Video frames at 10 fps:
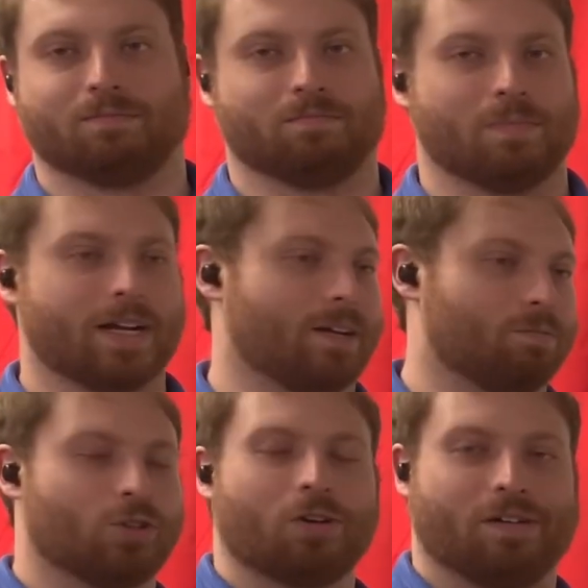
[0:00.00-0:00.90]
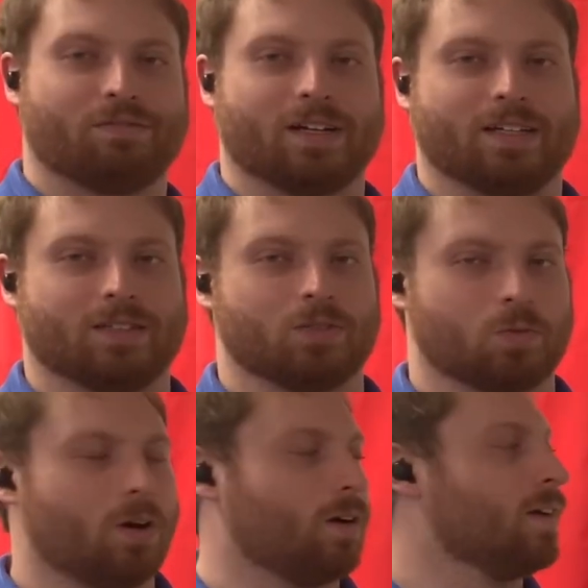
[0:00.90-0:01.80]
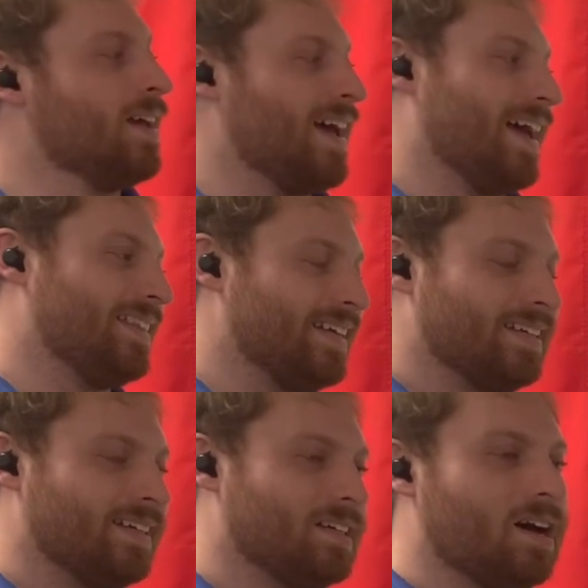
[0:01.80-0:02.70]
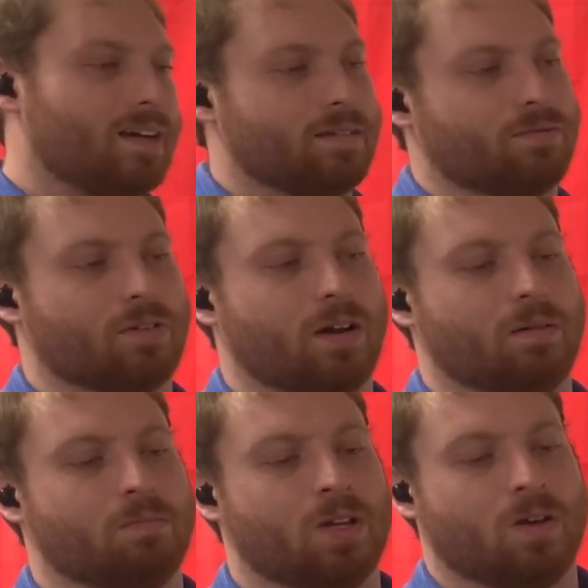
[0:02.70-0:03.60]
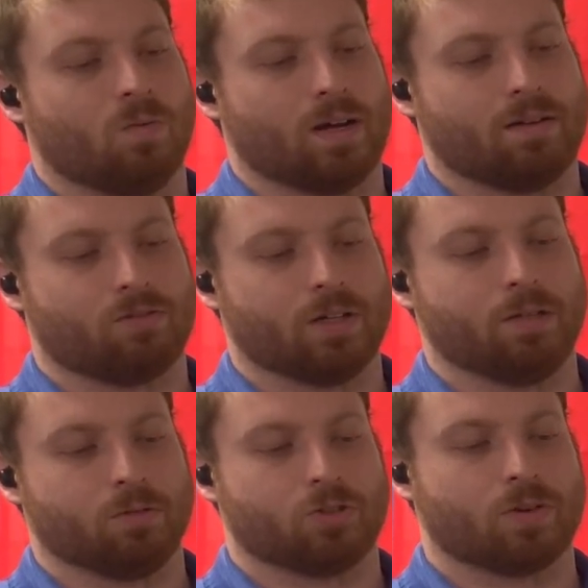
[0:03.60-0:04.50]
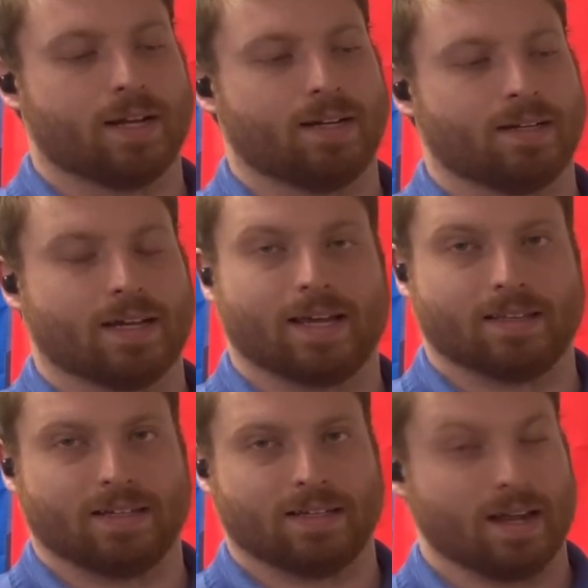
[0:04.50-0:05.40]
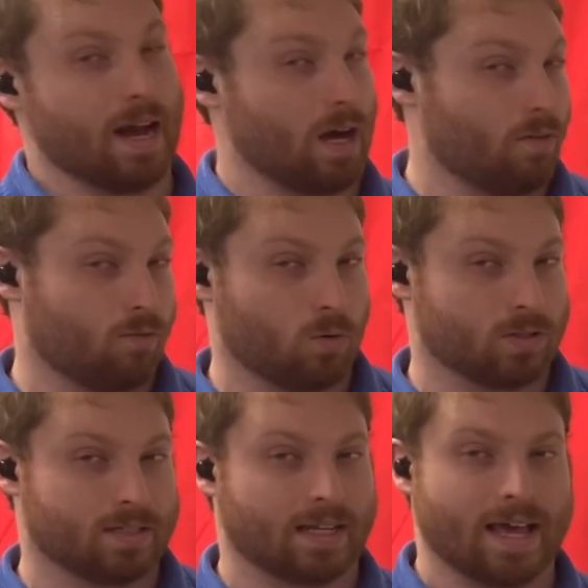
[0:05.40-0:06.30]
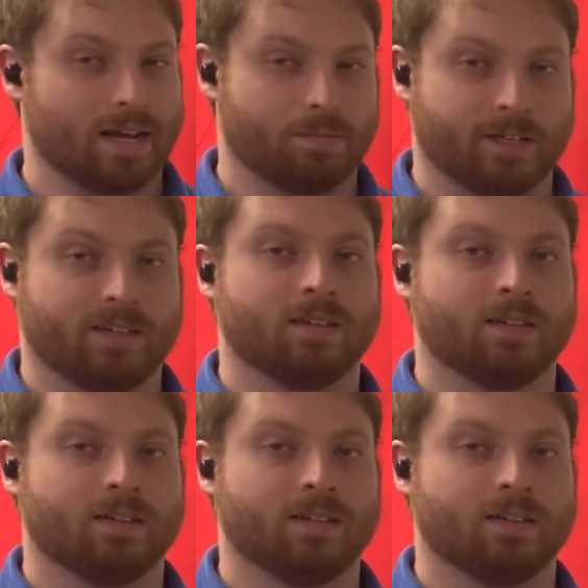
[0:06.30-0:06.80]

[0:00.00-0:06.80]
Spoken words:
Mike, I'm sorry if I get this wrong, I think he got it from whenever he was training at the Air Force Academy,